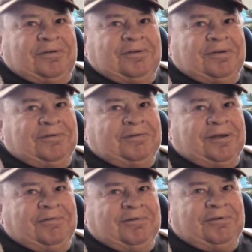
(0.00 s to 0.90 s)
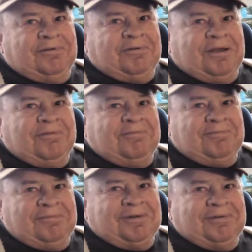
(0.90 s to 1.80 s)
Well, I haven't heard that one.
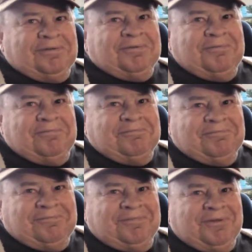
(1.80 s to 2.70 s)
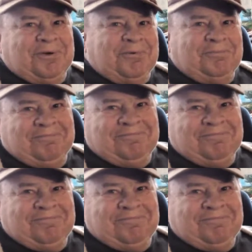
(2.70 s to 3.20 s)
That's good. No.